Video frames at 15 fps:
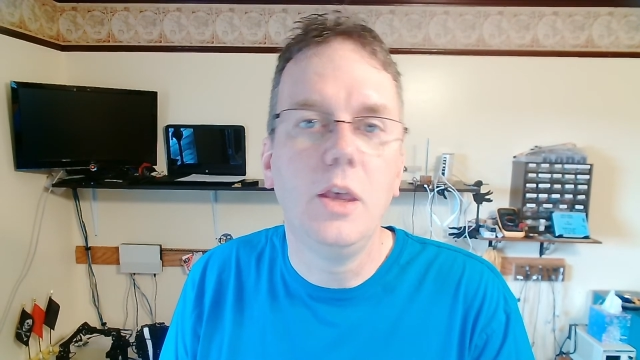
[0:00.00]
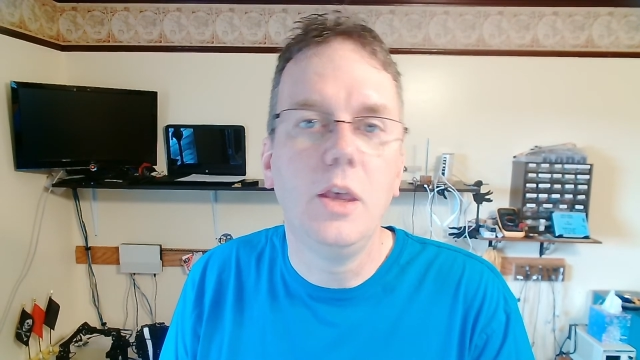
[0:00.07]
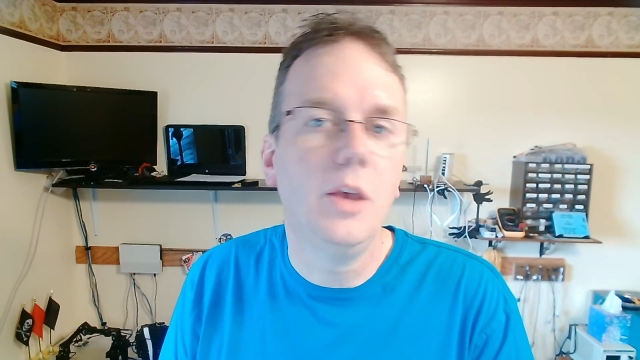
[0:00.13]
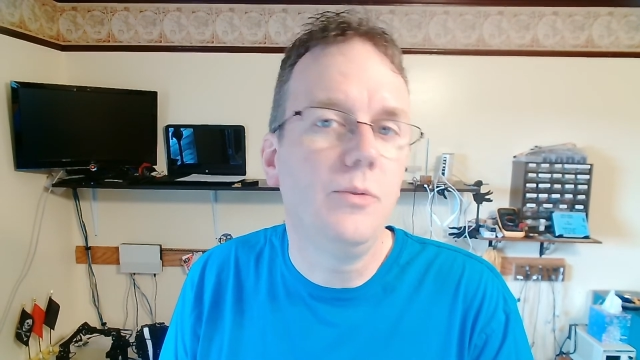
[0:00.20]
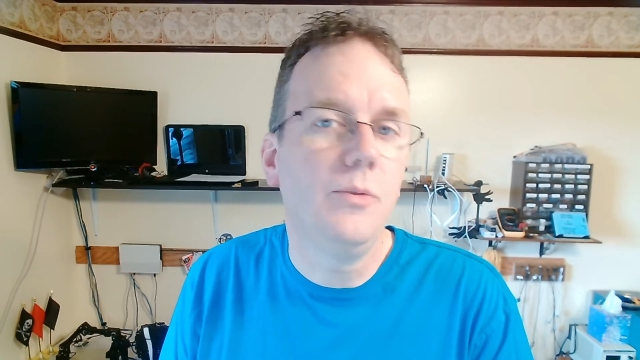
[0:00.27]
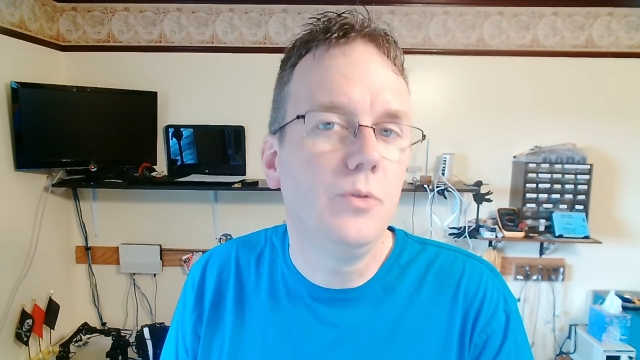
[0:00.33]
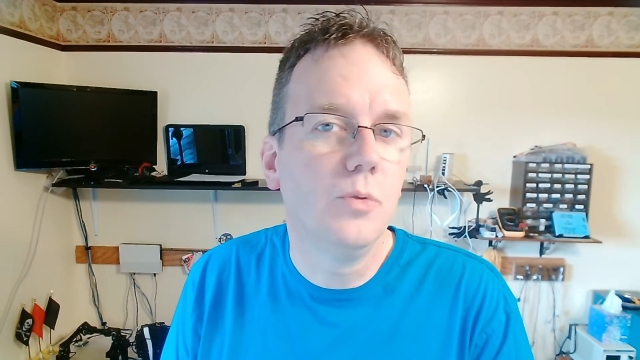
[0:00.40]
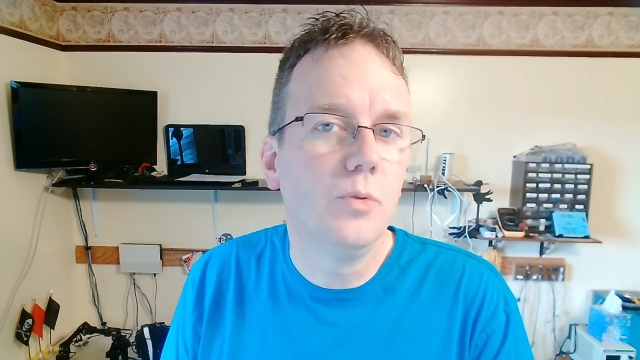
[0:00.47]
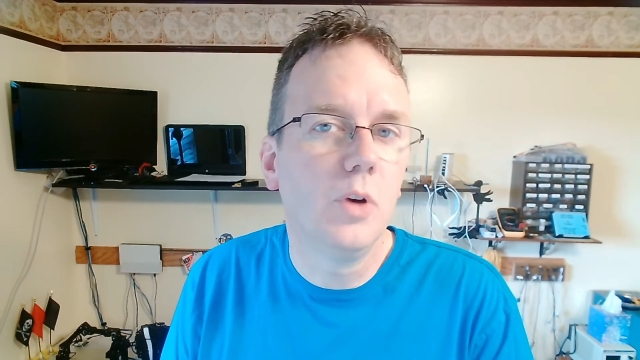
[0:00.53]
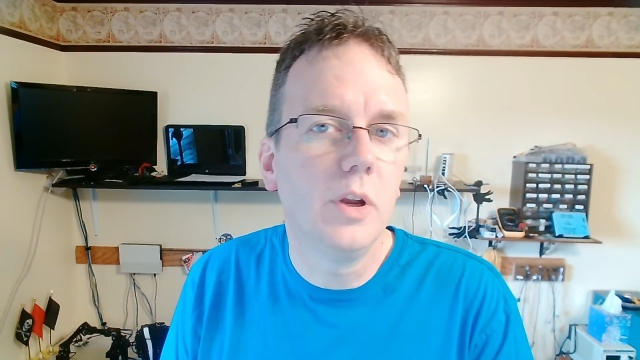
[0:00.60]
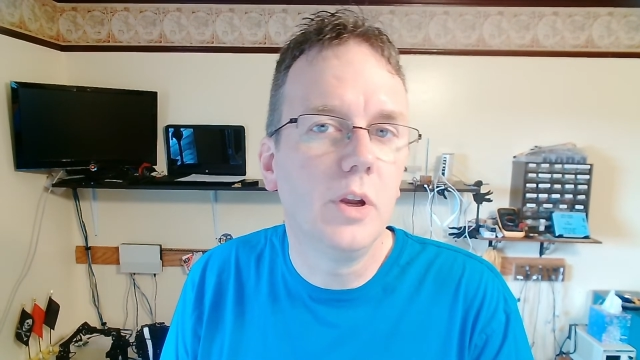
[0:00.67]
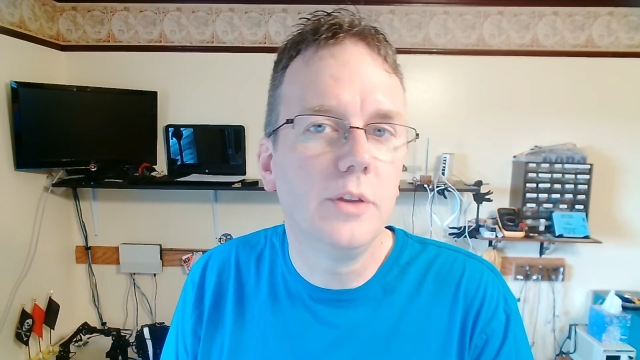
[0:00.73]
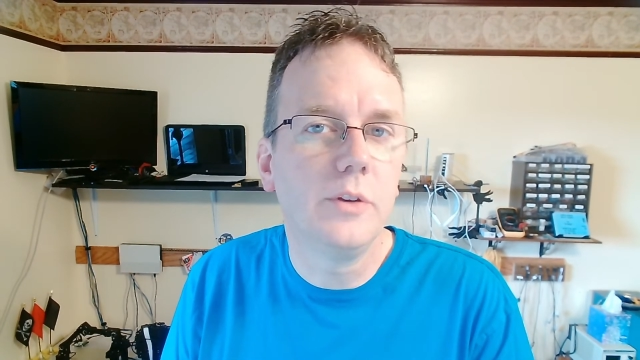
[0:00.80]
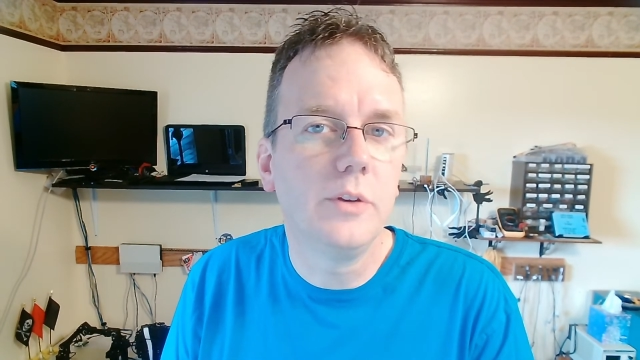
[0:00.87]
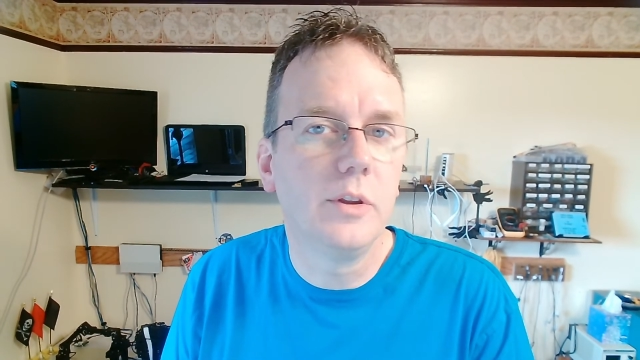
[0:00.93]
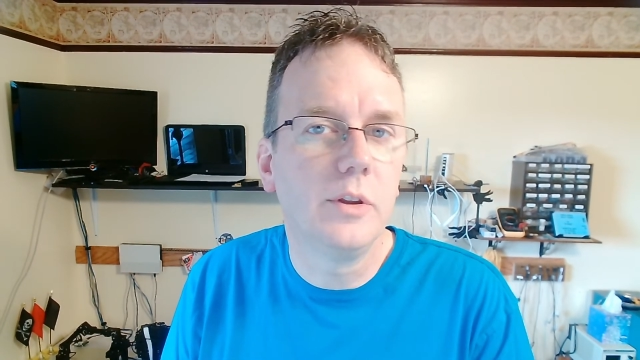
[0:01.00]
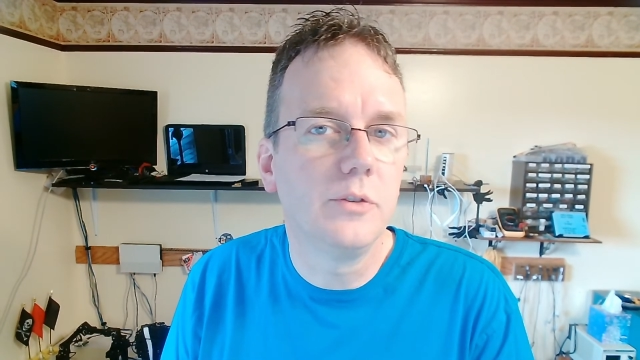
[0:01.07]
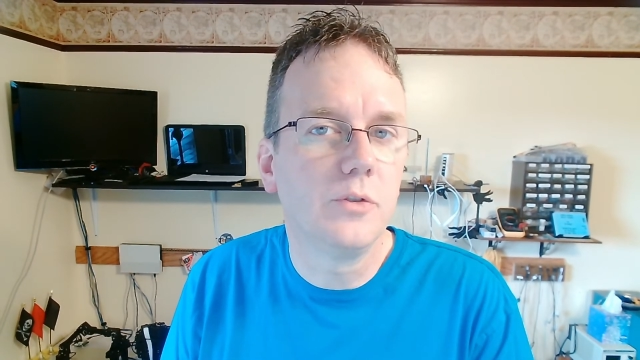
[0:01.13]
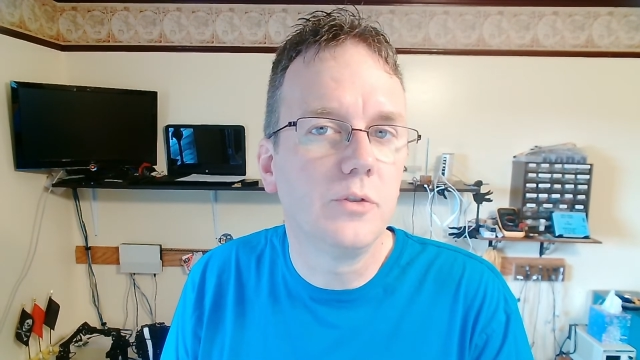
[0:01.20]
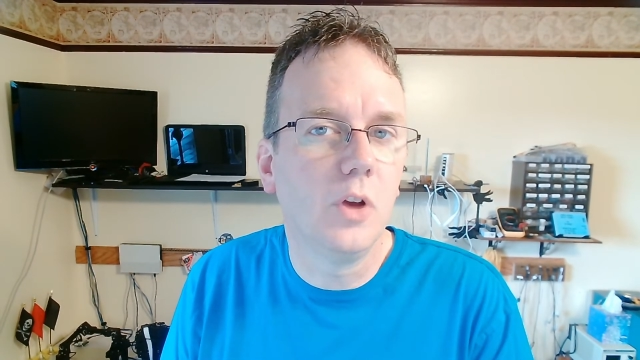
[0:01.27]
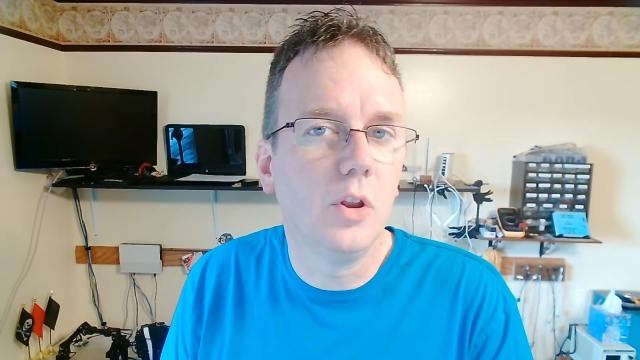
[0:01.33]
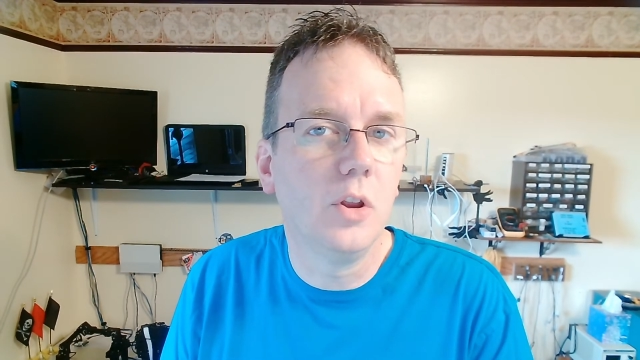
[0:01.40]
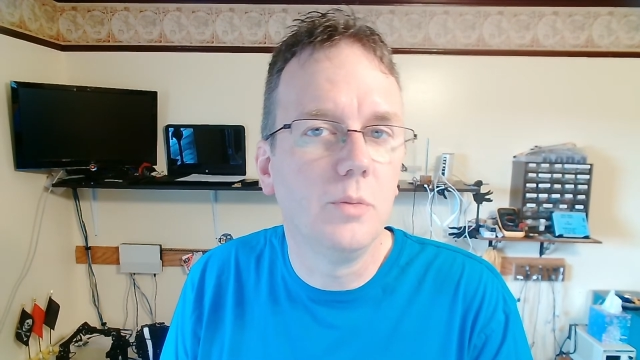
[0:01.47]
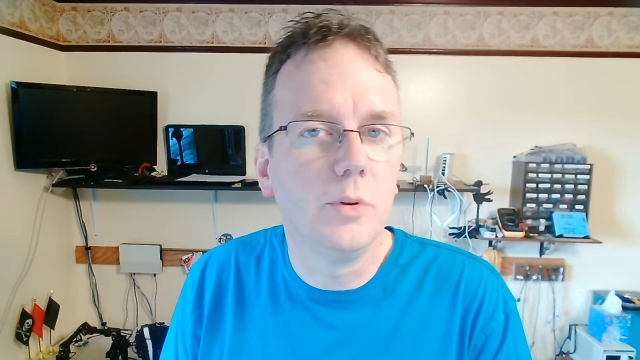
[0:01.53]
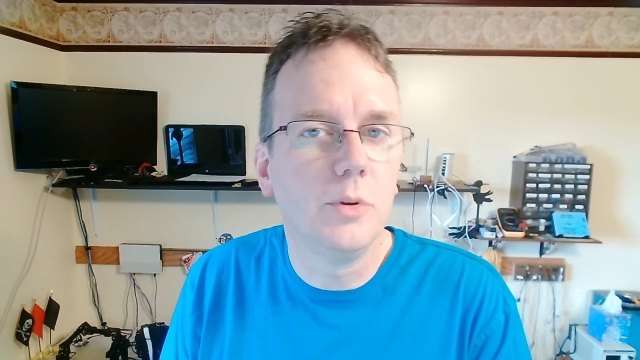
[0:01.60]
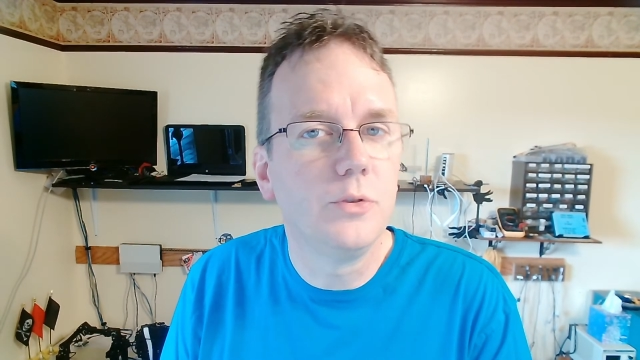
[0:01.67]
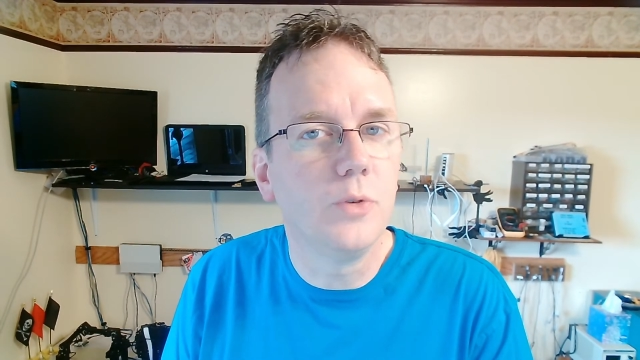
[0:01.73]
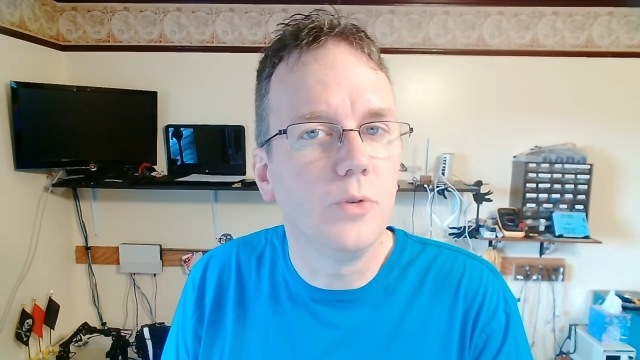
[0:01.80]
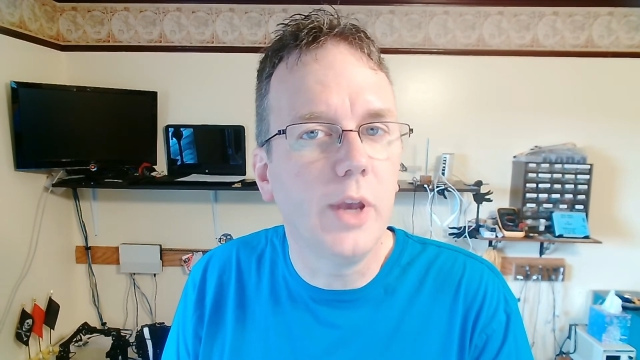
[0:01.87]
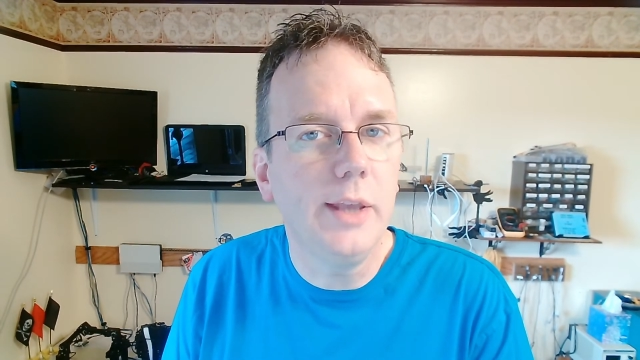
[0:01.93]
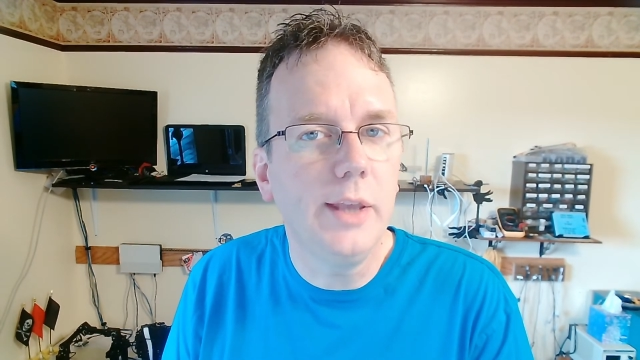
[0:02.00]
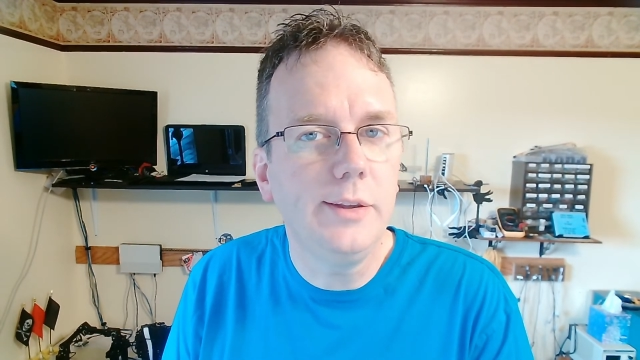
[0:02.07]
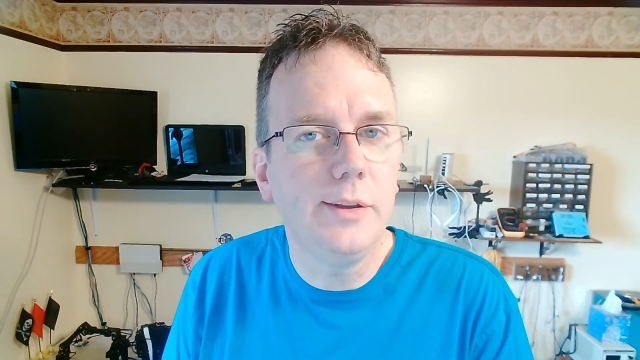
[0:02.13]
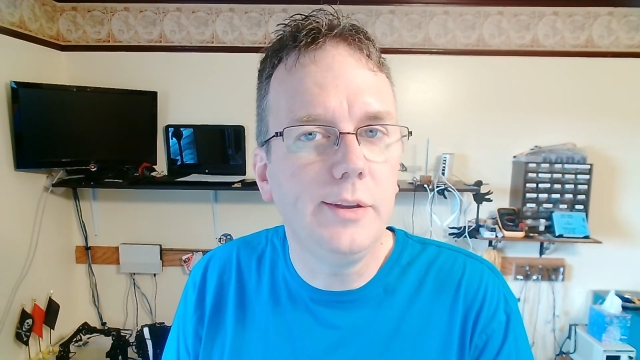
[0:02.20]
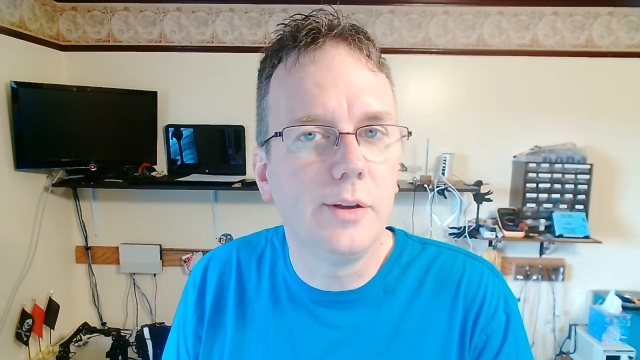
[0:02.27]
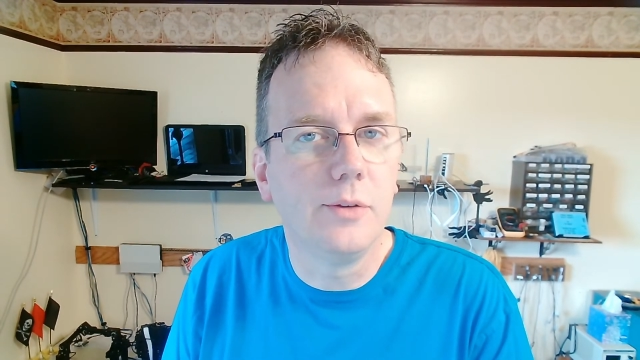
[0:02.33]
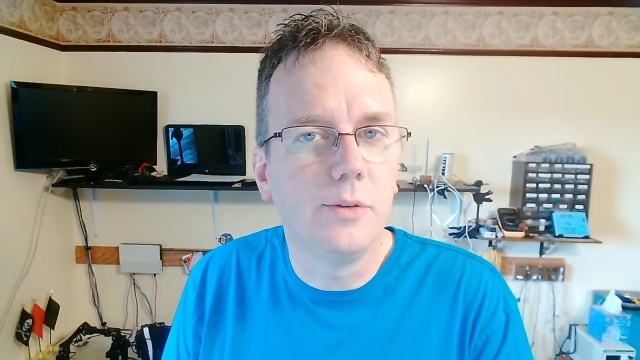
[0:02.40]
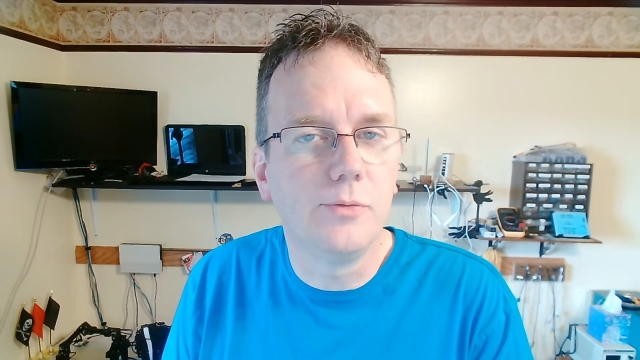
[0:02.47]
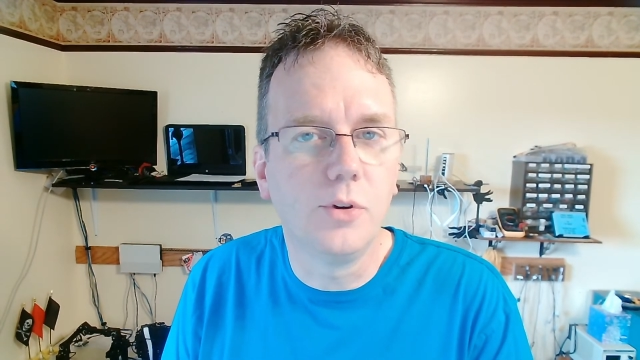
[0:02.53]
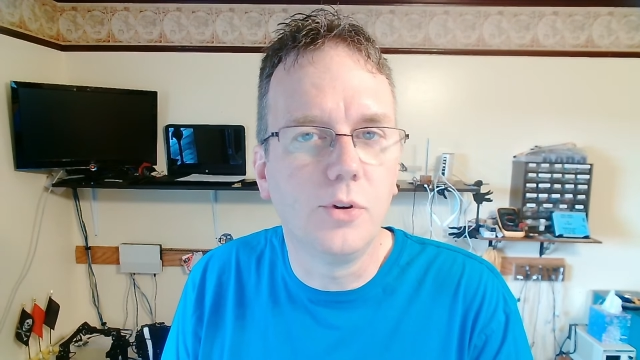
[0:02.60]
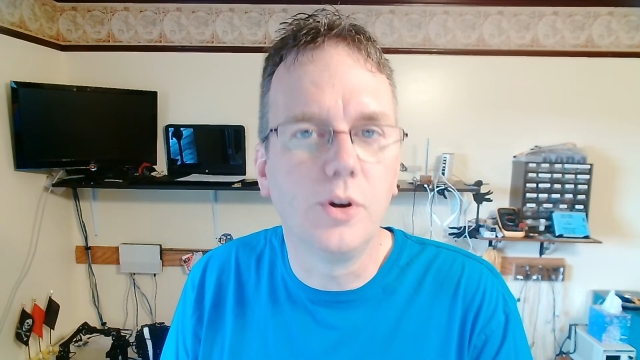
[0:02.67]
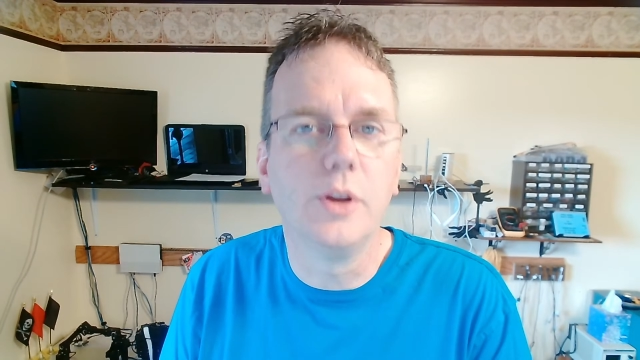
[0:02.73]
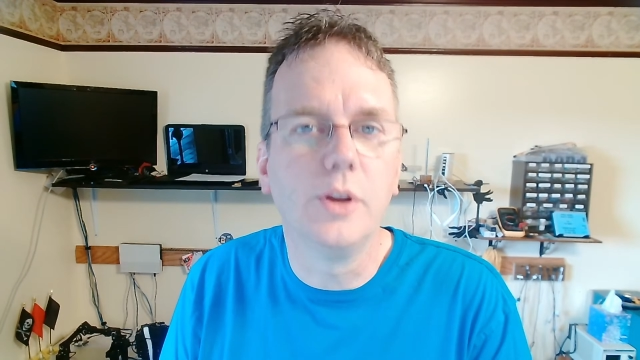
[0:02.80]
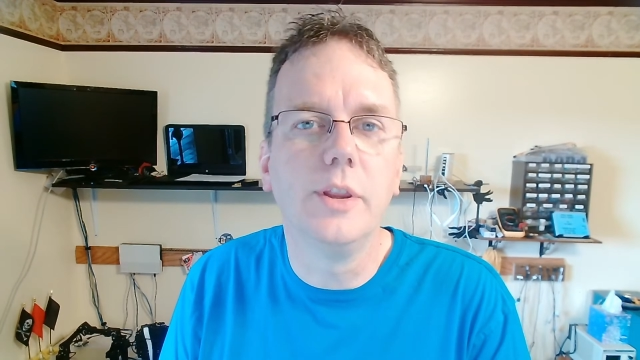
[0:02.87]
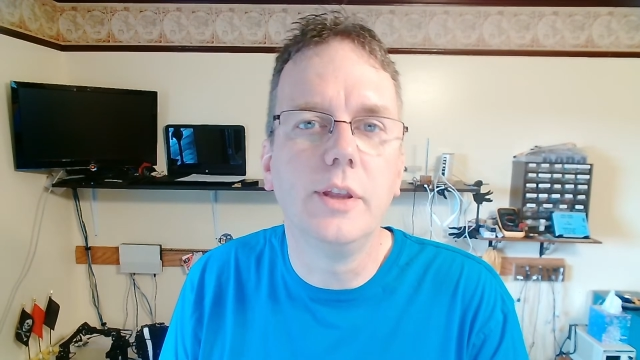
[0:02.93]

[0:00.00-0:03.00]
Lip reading: If you wanted to install Ubuntu 18.04,